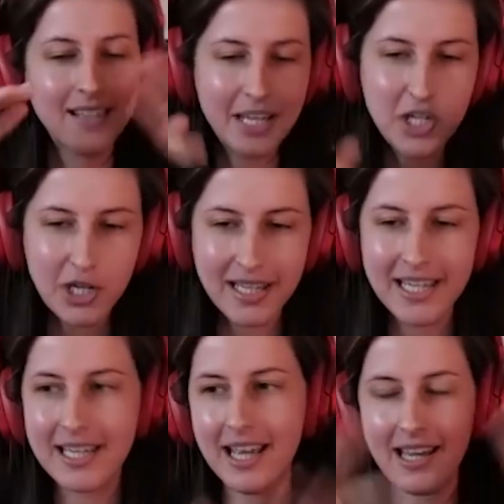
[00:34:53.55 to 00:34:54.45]

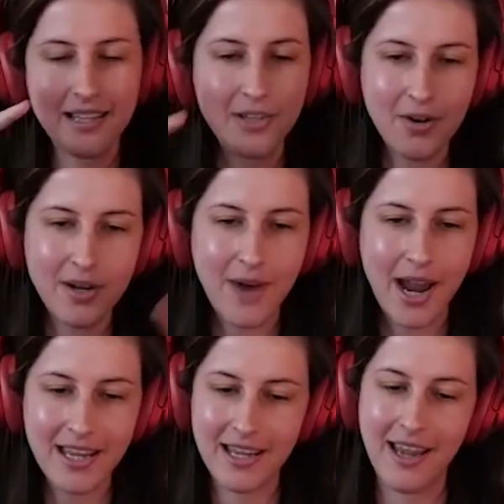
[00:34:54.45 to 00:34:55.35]
interlink it, it's already
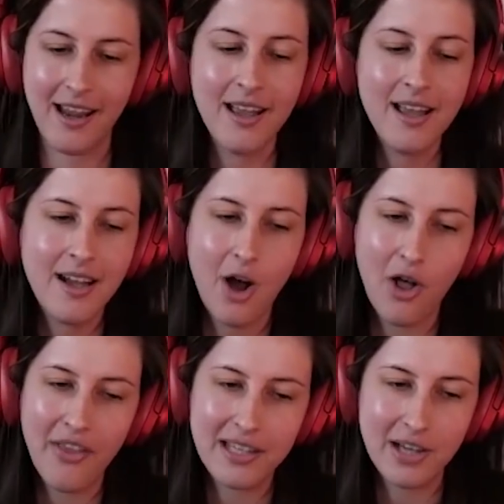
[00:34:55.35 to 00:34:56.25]
ranking on
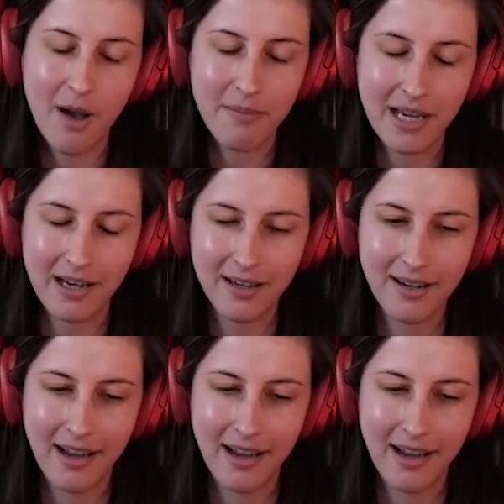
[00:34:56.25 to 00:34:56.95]
that topic.